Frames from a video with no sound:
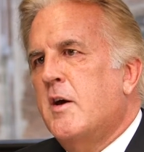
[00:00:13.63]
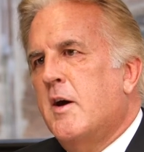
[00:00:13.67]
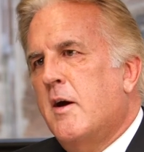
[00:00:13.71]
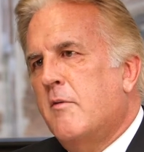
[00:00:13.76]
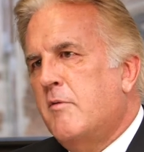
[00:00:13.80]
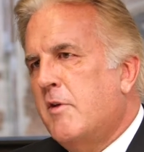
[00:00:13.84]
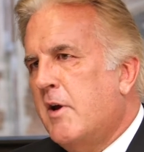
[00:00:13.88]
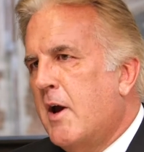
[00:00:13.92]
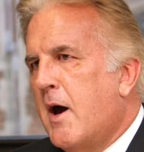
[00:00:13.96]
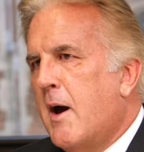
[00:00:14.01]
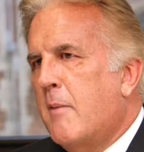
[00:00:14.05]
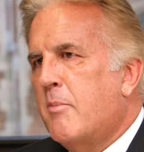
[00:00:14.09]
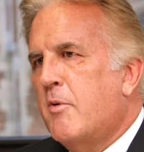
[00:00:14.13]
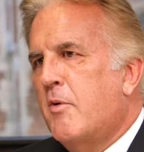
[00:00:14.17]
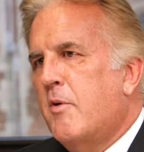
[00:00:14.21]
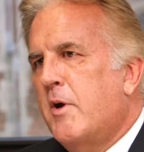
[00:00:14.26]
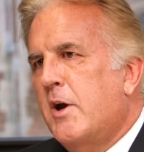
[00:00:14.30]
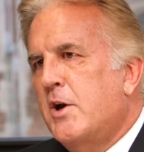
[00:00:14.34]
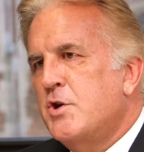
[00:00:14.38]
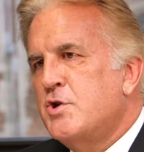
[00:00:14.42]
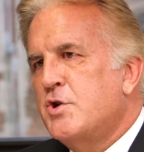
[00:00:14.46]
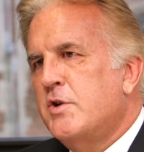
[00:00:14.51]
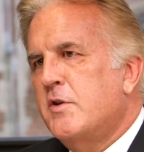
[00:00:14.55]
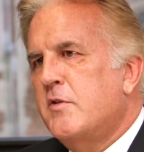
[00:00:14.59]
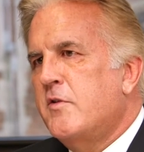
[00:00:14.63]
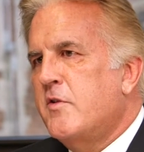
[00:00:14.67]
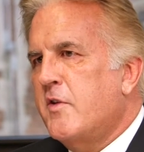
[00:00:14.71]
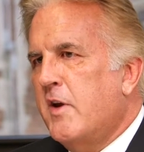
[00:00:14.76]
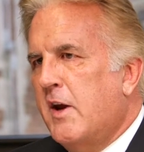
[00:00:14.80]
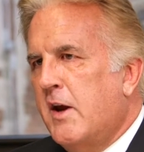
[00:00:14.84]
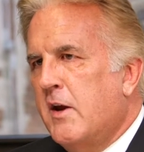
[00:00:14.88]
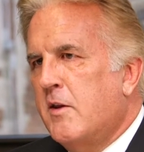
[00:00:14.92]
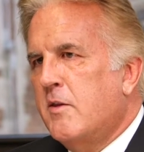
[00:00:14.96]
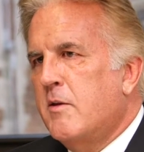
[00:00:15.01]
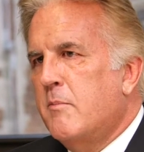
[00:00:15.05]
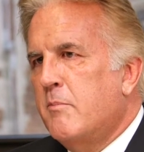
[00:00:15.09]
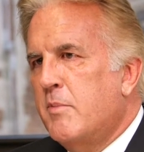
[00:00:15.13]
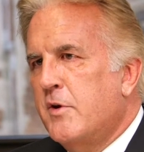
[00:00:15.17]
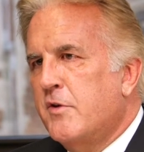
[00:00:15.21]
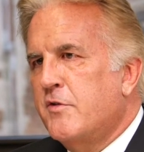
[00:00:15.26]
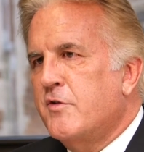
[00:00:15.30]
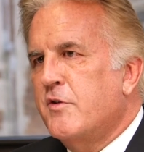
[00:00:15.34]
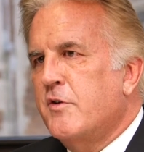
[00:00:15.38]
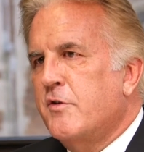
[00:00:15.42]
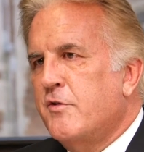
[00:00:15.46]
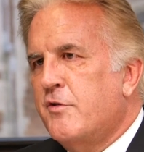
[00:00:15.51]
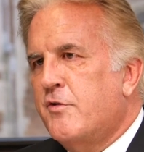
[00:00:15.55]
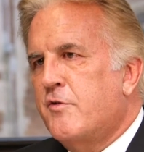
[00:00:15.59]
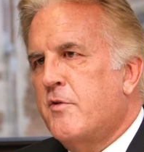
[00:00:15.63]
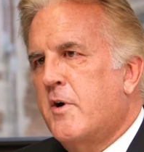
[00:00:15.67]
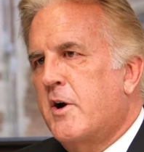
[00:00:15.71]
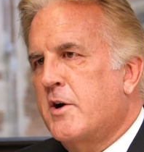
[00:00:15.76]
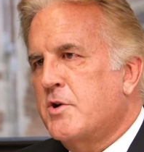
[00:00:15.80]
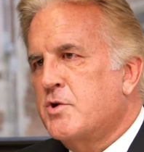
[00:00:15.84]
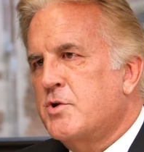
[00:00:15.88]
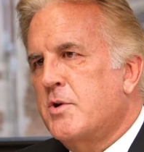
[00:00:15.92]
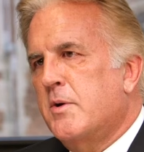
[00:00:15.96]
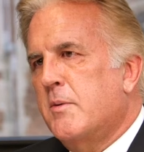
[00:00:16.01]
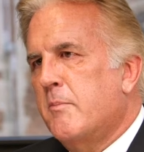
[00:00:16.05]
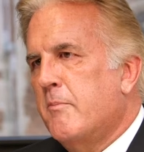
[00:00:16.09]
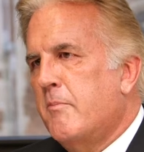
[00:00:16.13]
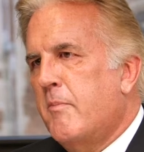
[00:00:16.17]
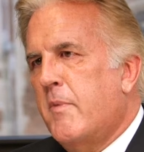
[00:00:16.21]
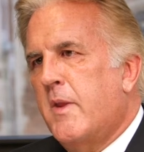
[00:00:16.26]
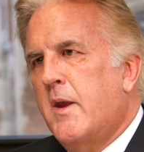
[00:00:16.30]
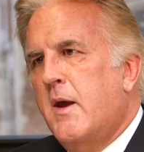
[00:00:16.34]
of the operations and the business structure.